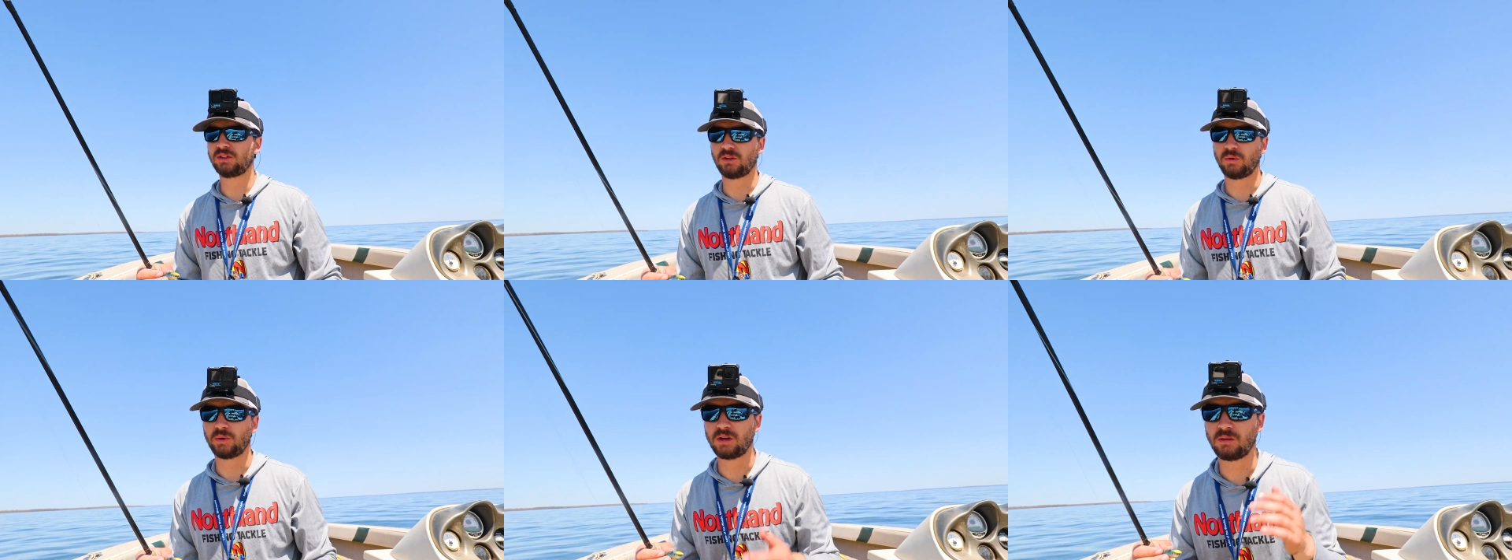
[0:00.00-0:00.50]

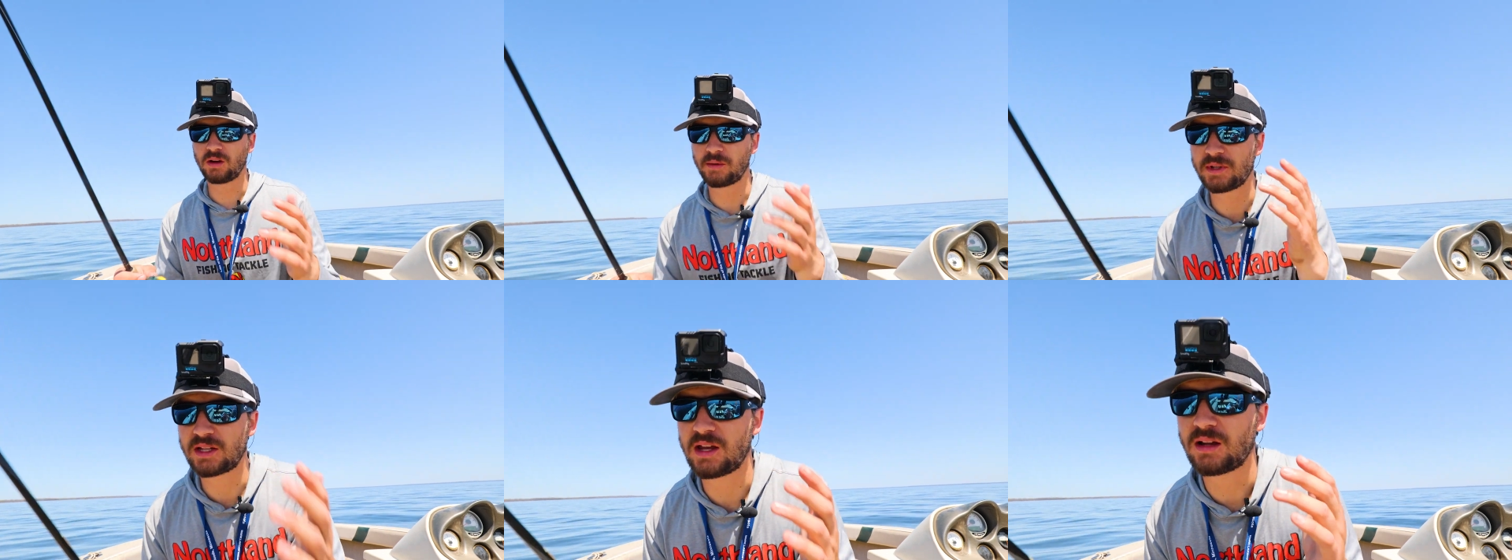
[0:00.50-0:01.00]
So we don't want
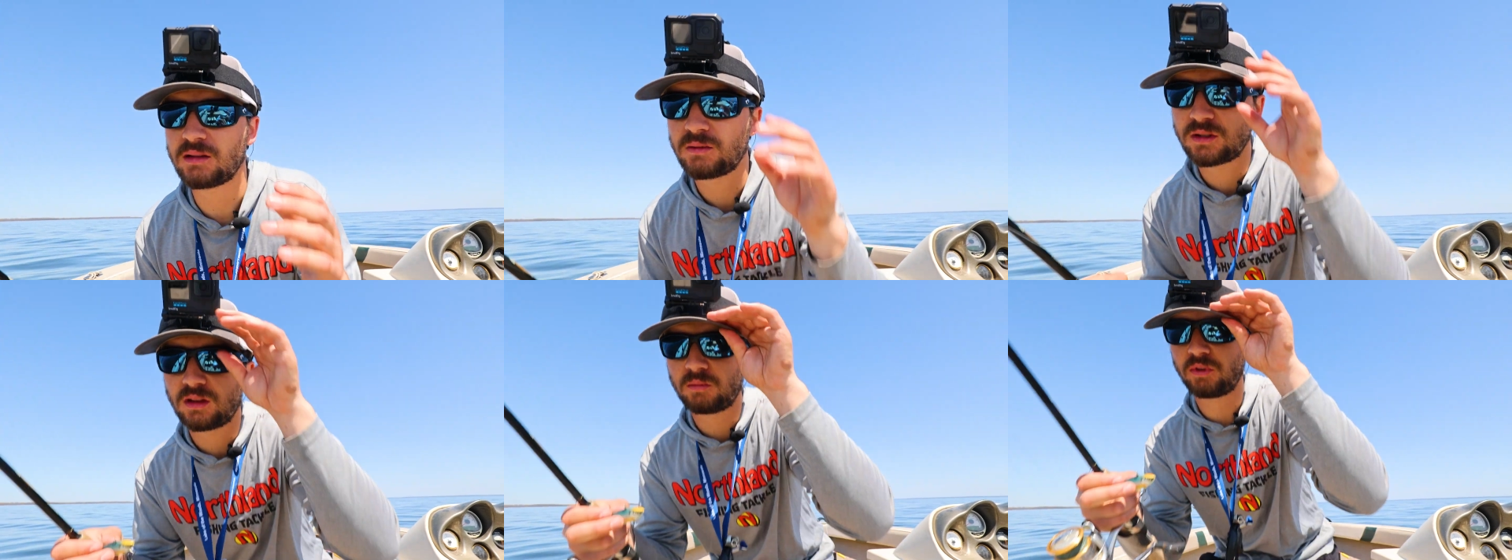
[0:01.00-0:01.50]
to be taking
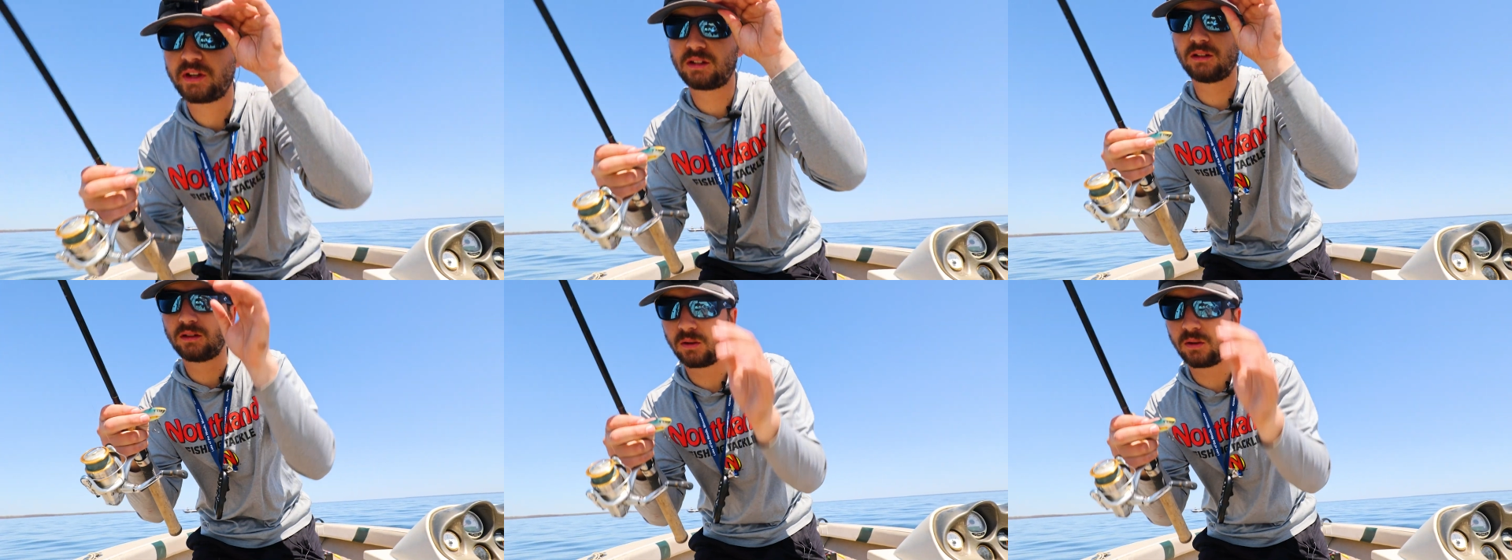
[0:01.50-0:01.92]
those other places.